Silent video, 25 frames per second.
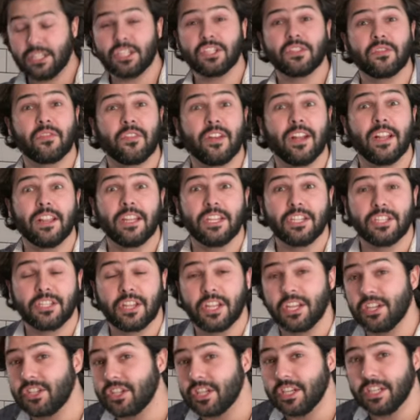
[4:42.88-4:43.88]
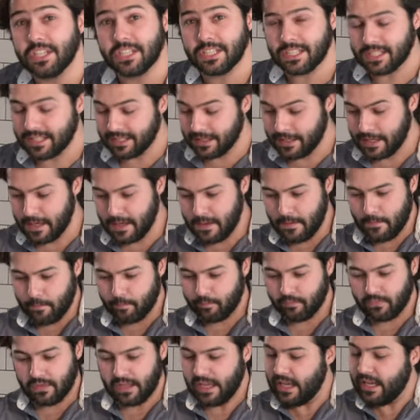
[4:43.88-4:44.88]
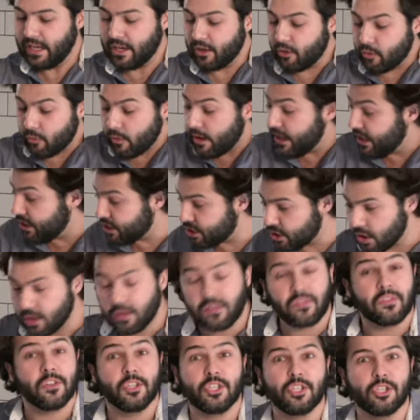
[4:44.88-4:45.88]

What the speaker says: just feel this dish is a great sort of a